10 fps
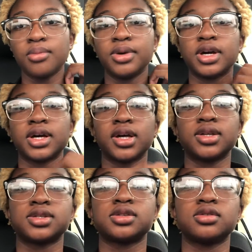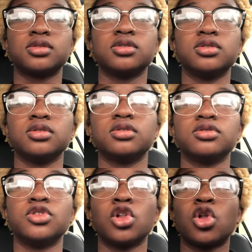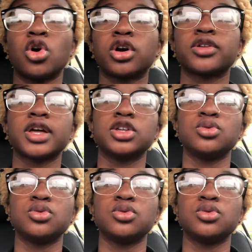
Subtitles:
because the longer that